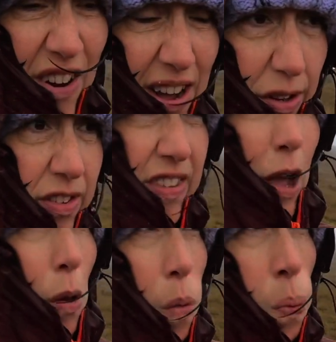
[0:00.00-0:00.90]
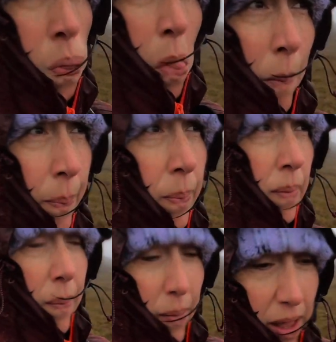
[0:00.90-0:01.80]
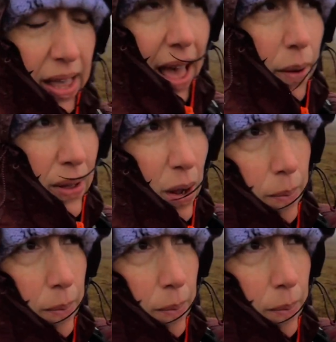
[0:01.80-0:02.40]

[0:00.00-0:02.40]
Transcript: else, so yeah, get